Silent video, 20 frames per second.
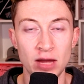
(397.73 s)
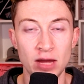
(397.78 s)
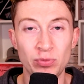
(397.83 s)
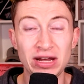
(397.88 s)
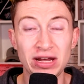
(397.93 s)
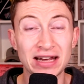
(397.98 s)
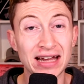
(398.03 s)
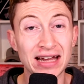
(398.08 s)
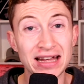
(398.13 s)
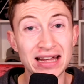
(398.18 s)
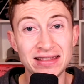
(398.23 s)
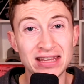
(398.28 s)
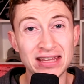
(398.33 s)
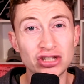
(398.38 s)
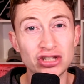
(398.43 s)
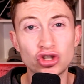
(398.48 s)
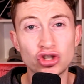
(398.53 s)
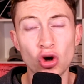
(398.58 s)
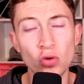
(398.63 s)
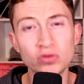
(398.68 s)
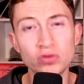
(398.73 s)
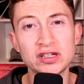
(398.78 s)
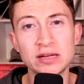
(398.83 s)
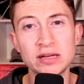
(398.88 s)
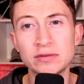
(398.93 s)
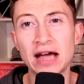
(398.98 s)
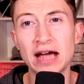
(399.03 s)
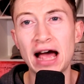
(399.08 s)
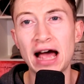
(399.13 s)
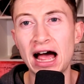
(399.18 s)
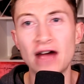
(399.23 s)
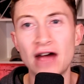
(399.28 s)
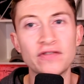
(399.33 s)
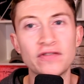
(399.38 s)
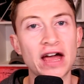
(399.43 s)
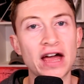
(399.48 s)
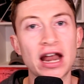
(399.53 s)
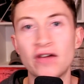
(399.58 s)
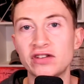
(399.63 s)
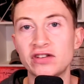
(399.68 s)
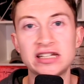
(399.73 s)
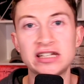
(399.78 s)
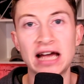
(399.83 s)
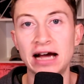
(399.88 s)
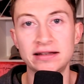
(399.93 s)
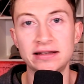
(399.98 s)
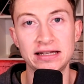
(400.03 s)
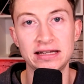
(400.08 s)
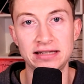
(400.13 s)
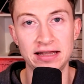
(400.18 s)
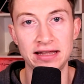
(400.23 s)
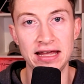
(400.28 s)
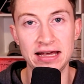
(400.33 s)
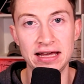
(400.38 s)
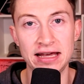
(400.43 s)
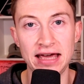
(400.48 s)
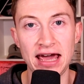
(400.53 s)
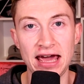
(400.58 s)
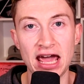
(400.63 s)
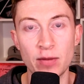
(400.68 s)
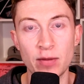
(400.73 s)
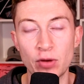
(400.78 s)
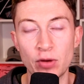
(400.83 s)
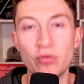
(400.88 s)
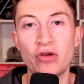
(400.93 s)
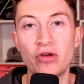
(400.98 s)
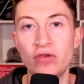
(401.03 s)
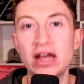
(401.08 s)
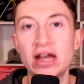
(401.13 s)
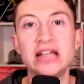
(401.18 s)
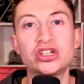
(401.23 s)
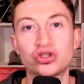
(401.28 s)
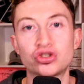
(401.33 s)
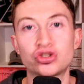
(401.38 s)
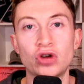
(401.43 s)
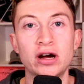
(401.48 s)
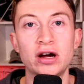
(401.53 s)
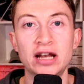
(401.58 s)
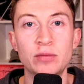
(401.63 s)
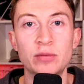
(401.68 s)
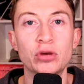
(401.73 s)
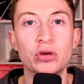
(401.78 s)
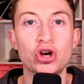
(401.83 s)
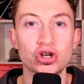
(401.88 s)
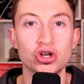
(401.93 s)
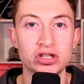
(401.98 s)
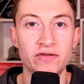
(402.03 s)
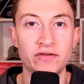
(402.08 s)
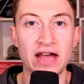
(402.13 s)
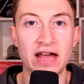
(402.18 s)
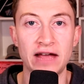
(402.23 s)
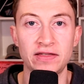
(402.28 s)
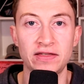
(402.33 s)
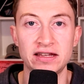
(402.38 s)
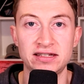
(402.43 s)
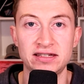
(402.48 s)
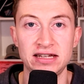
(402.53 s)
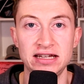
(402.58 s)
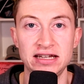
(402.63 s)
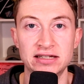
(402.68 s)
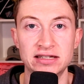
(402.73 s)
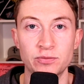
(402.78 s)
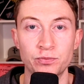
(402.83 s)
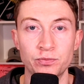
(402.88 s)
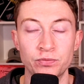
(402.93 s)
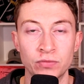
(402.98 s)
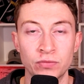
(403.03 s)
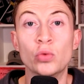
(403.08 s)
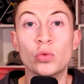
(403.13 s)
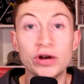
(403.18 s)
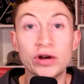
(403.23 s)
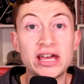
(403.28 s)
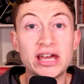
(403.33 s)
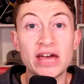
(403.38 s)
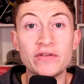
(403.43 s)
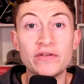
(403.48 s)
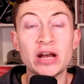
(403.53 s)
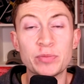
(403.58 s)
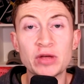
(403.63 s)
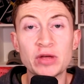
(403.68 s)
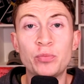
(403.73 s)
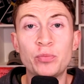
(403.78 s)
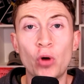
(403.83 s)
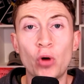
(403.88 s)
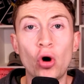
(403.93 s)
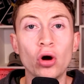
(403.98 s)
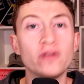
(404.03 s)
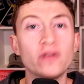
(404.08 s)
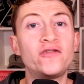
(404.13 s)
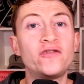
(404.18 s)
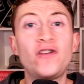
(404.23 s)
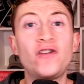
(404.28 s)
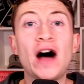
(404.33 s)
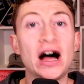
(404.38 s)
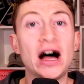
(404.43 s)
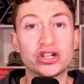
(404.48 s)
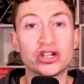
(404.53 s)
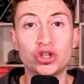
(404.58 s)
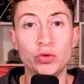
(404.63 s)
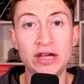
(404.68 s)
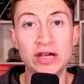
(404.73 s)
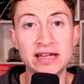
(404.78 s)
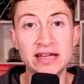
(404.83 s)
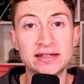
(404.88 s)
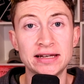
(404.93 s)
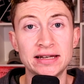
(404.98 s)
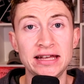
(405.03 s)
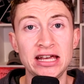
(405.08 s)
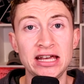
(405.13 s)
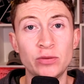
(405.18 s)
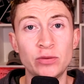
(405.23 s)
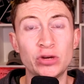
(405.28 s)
But United don't seem to have that other tactic to their game and we're really struggling because of that this season. We're giving up the ball far too easily.